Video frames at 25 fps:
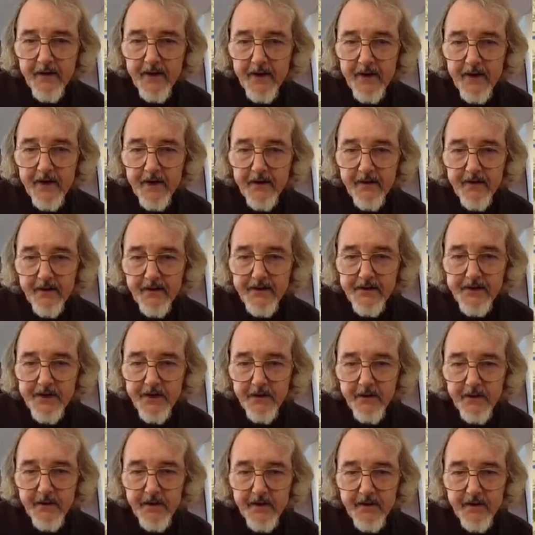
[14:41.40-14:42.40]
Okay, well,
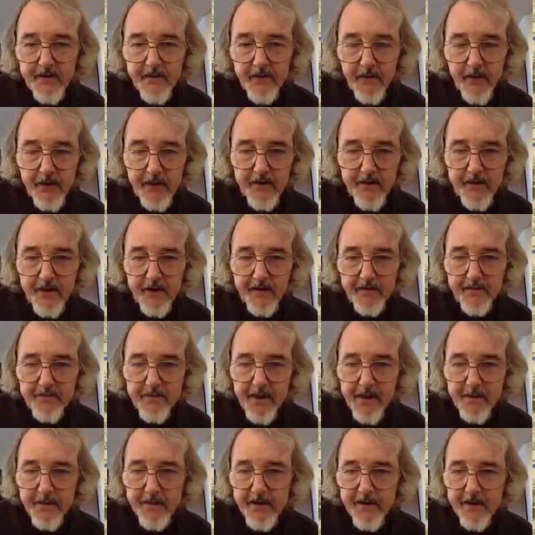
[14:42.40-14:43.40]
shall we wander
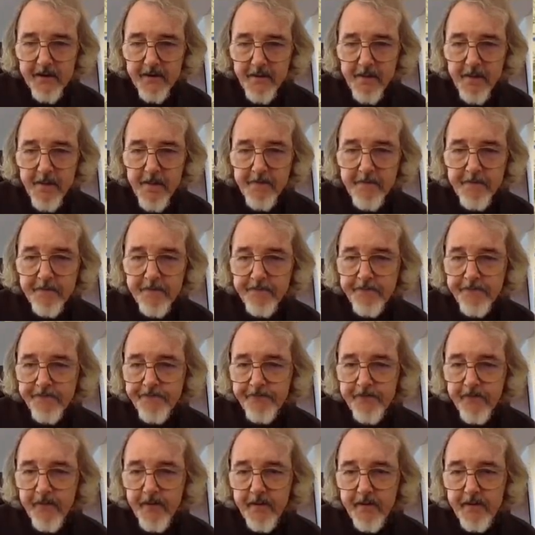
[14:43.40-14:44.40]
off, Bobbi?
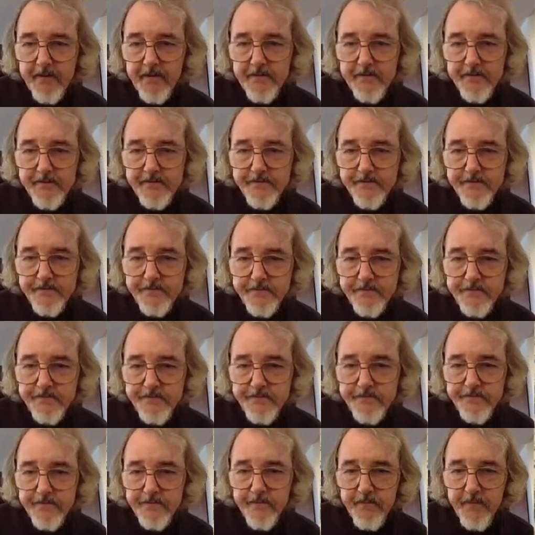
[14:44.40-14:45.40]

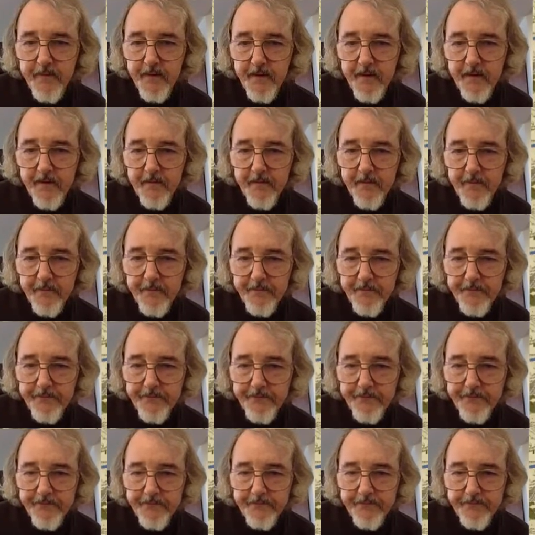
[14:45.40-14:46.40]
Sure.
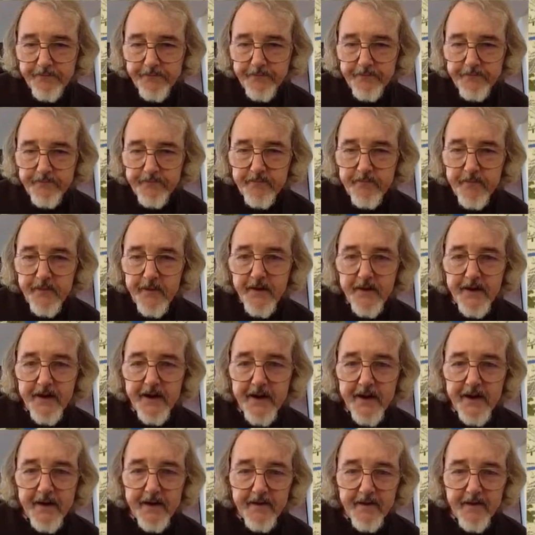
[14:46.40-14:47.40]

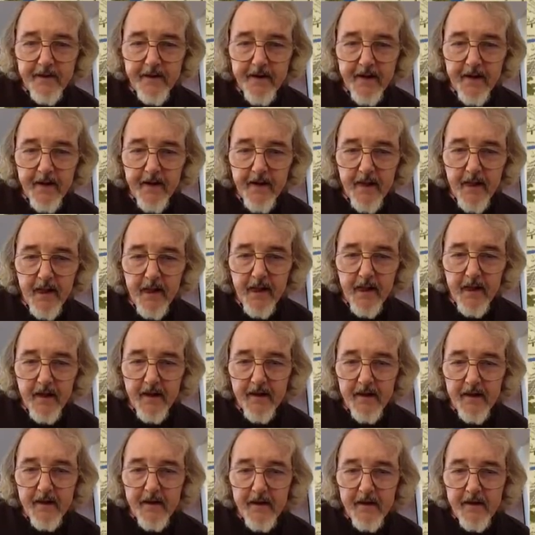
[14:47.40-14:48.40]
Okay.
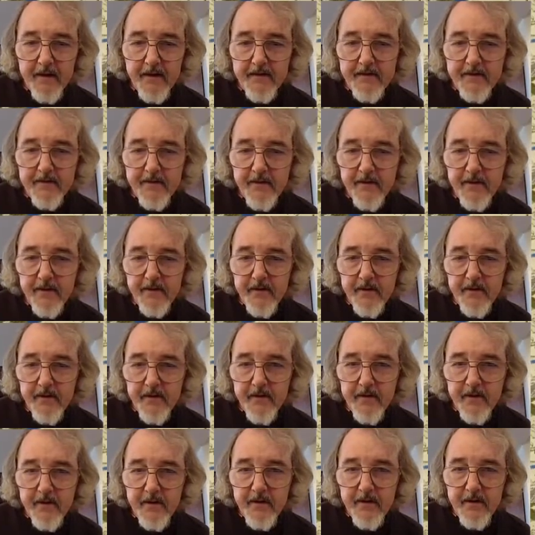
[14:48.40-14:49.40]

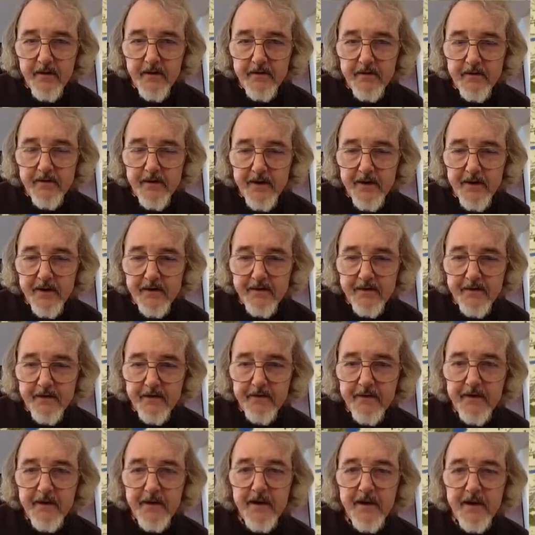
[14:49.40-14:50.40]
So Looks like it's
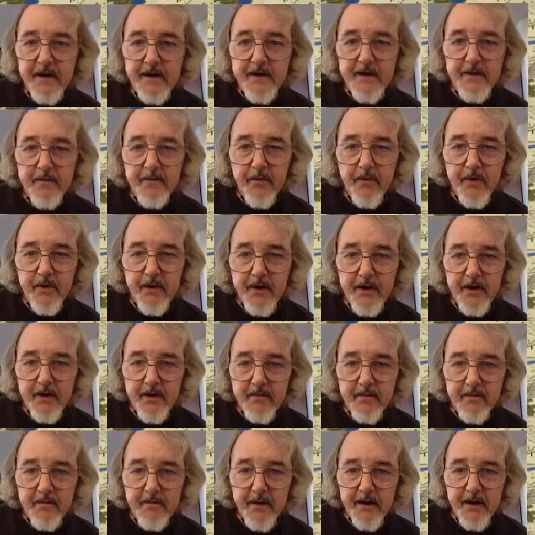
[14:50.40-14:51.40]
seven o'clock in the
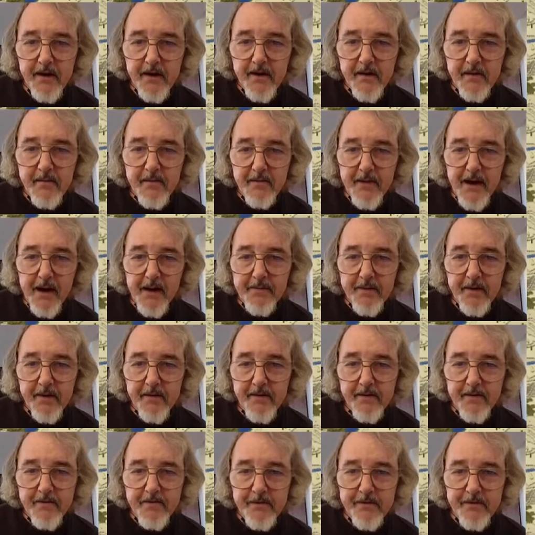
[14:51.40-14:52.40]
morning by our
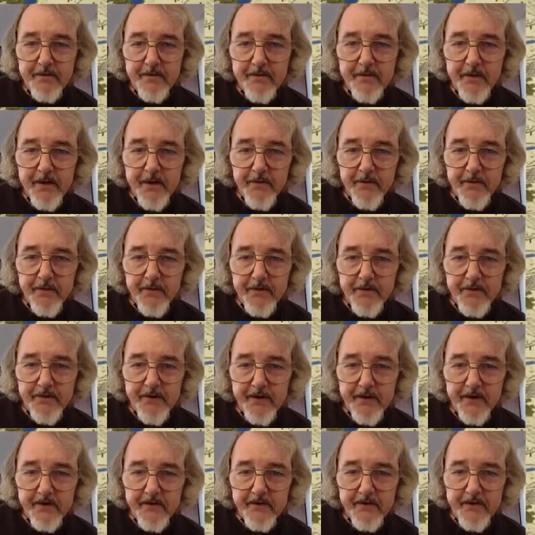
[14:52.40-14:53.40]
map. I've put some helpful
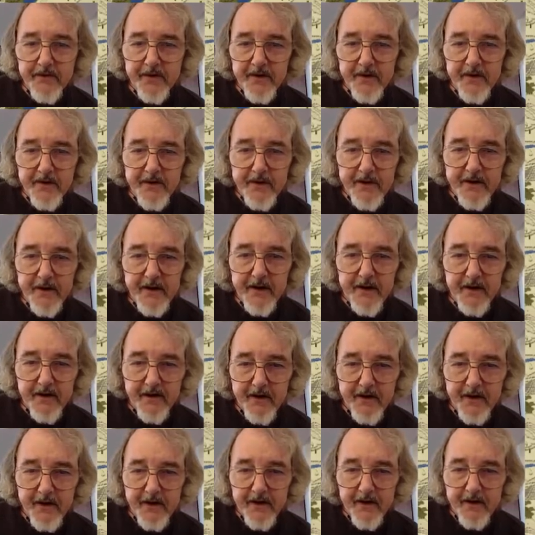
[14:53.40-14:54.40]
right? stairs there.
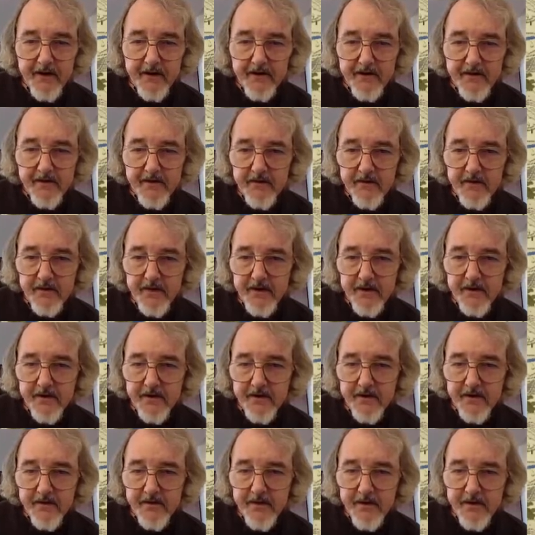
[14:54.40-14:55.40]
Yeah, okay. Let's go look
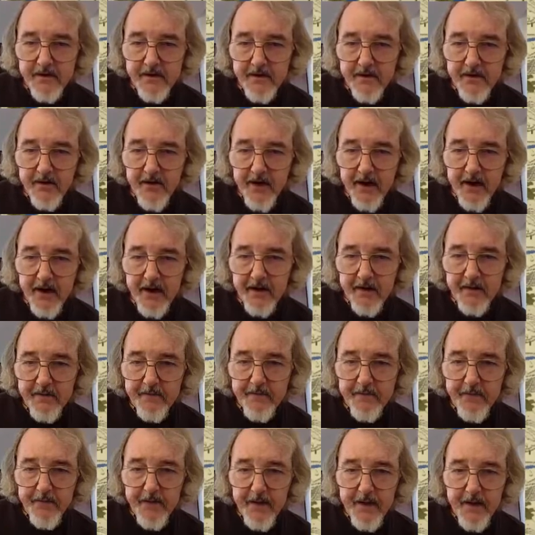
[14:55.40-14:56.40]
at the Let me the close crack.
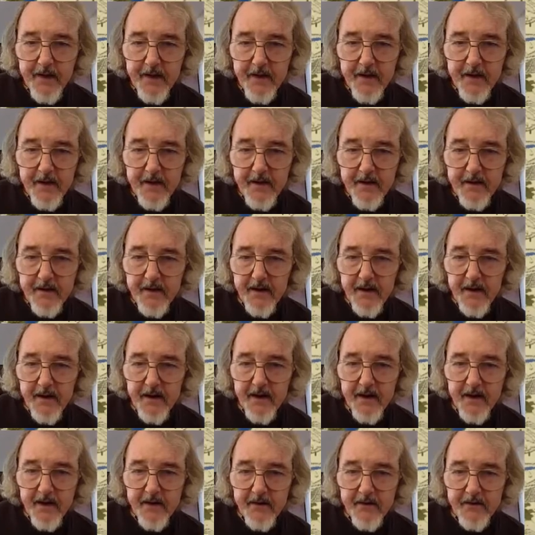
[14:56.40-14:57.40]
the gate.
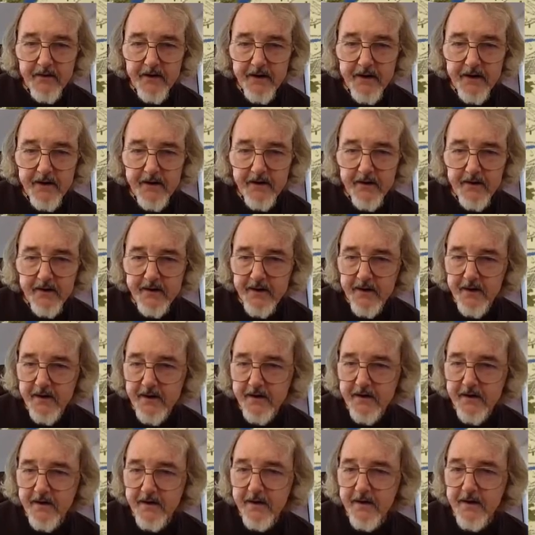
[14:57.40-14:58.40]
Yeah. Oh, thank you. I
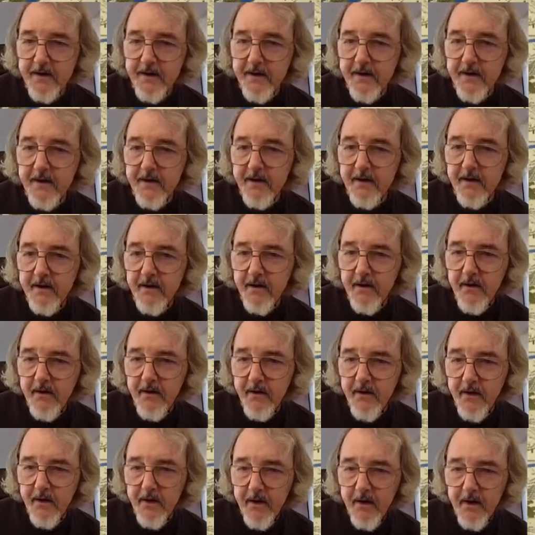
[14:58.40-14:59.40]
thought I'd done
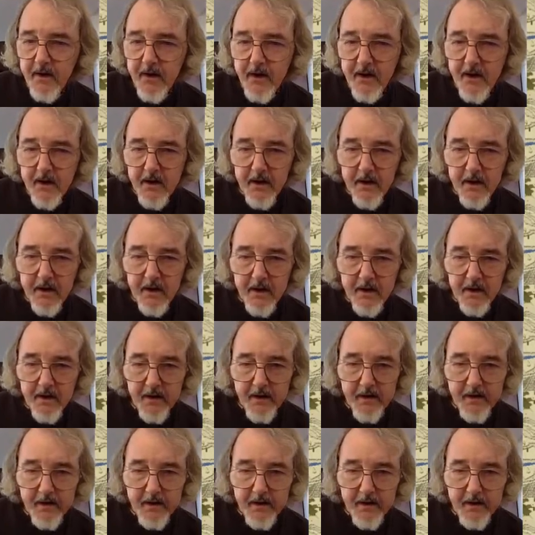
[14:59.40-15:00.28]
that.